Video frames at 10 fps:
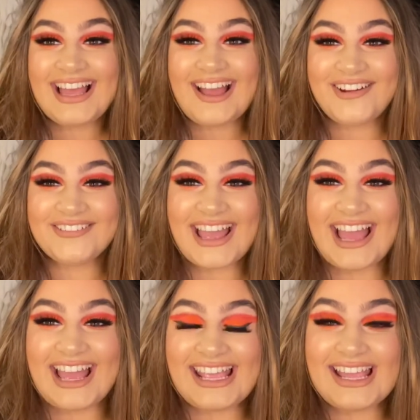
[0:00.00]

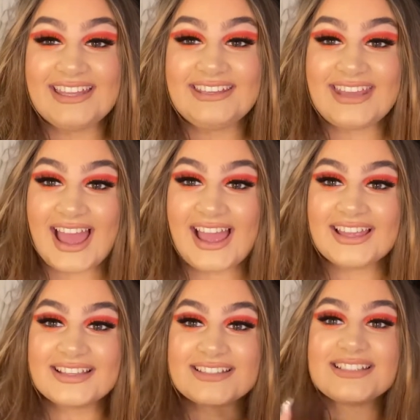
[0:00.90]
Okay,
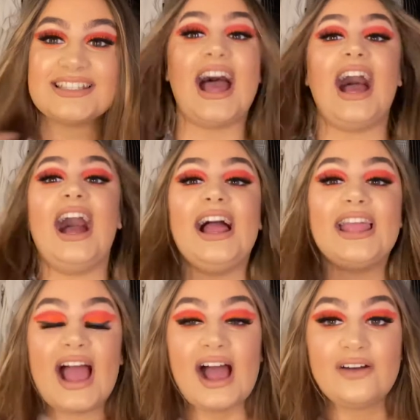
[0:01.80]
next, I
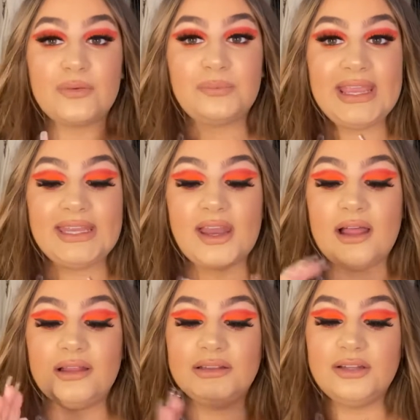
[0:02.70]
have been
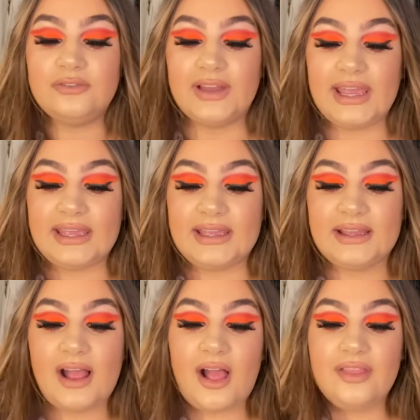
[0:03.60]

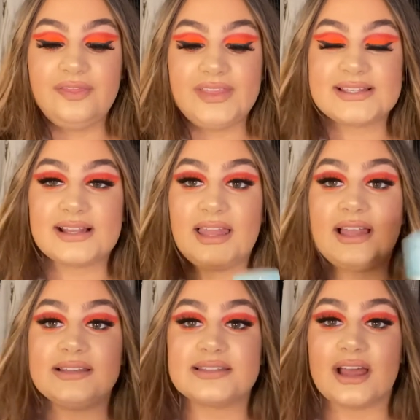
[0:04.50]
loving this
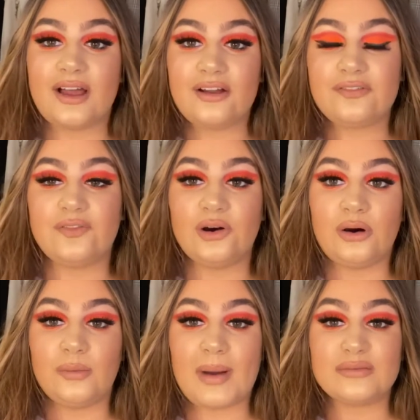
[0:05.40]
cleanser
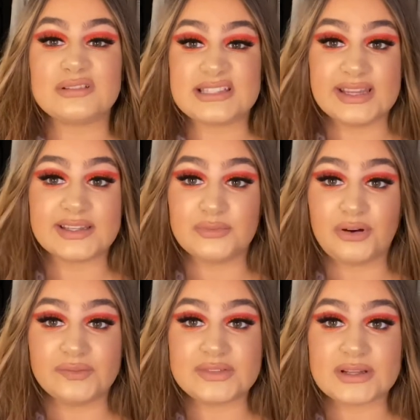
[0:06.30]
for about six
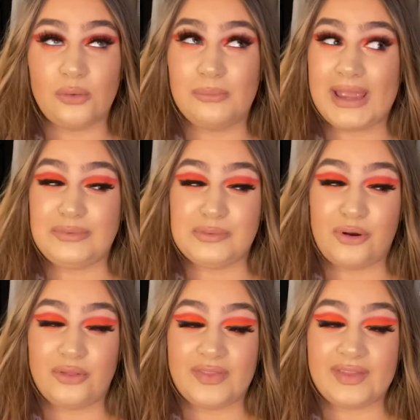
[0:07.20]
months, or maybe
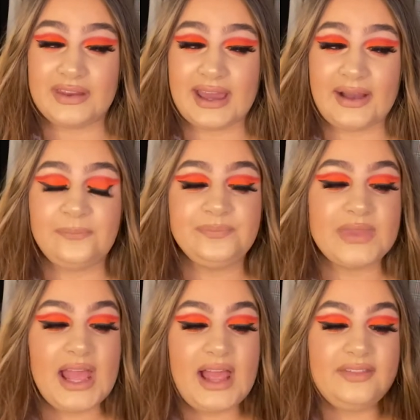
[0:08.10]
more than that now.
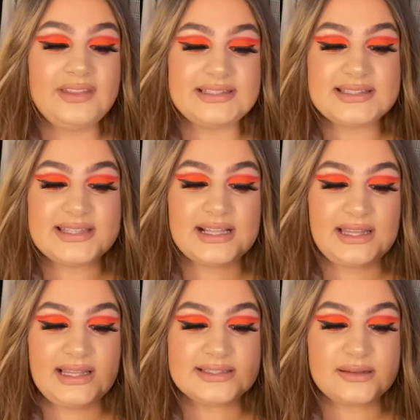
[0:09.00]
This is the
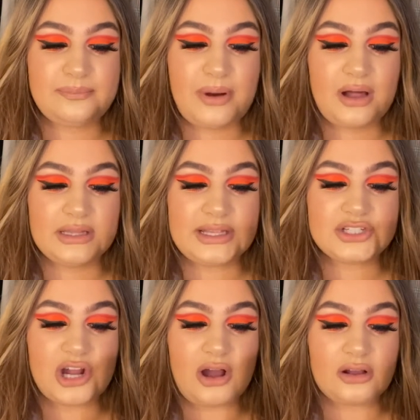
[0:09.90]
Cleanse and
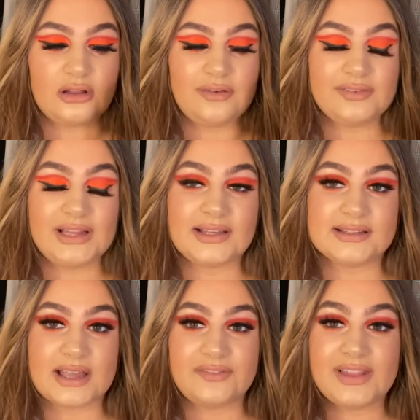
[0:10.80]
Polish Hot Cloth
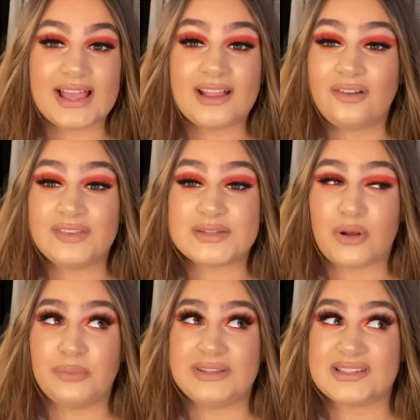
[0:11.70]
Cleanser. I feel like I got this
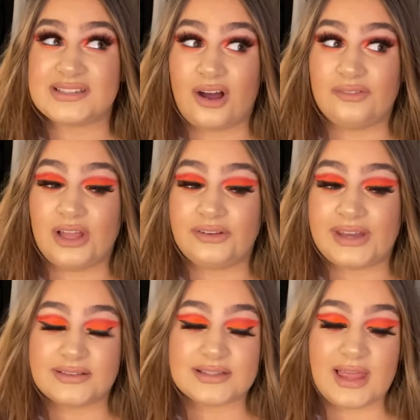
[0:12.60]
probably at the start of
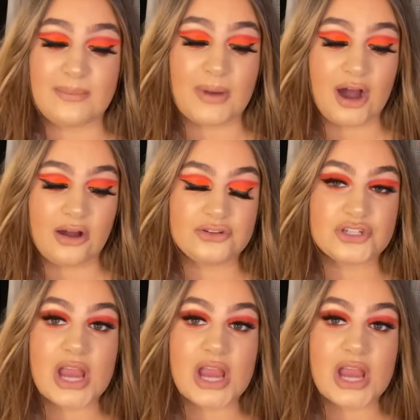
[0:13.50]
lockdown, so like March.